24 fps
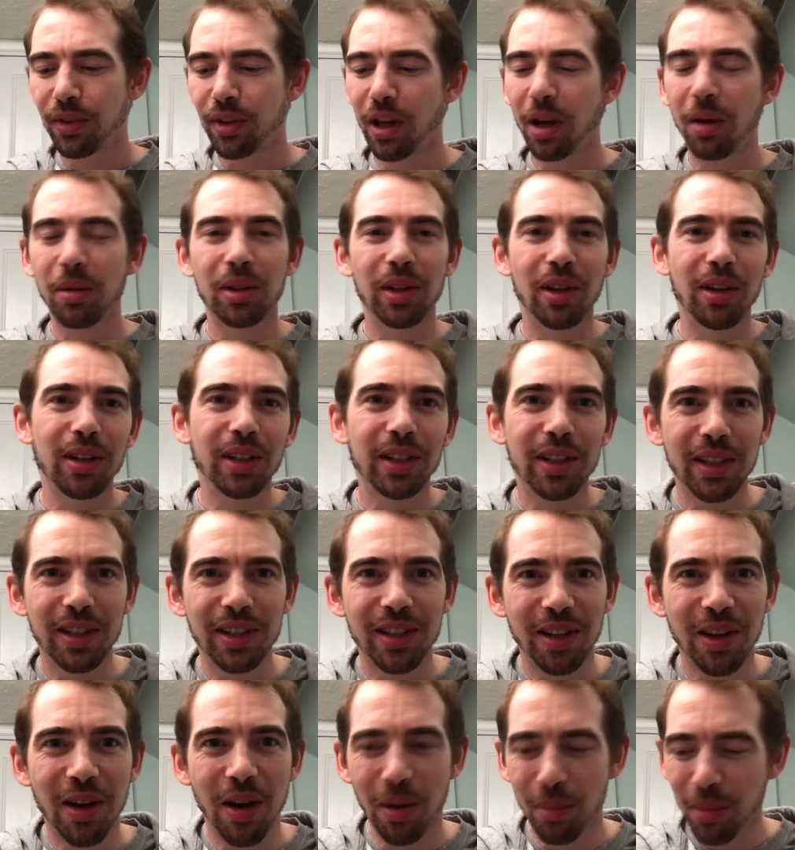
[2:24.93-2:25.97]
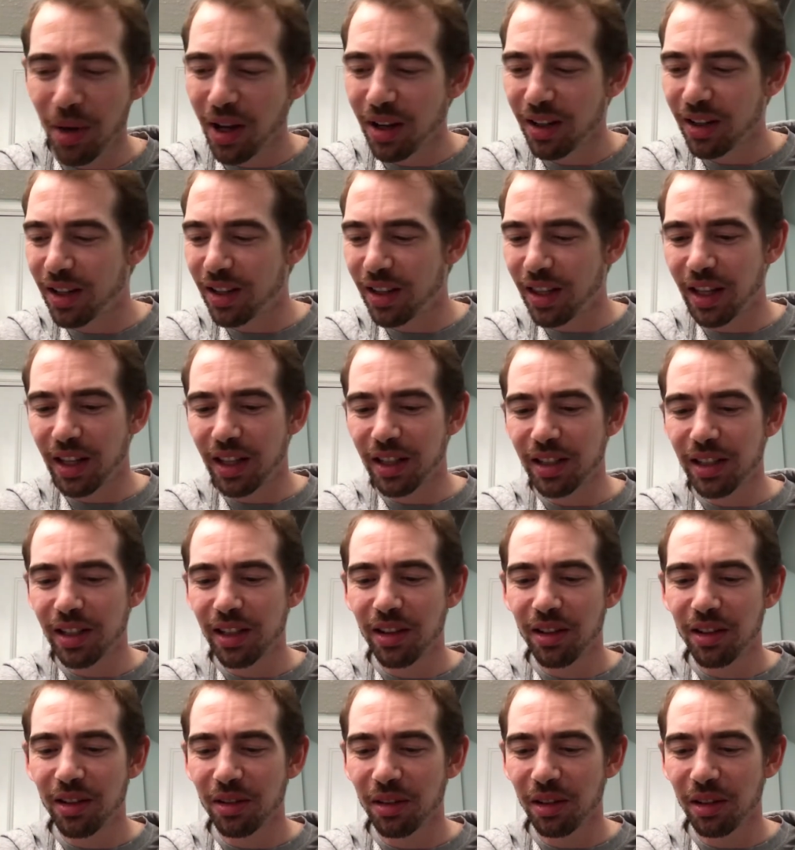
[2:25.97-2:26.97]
I would like us to come out of this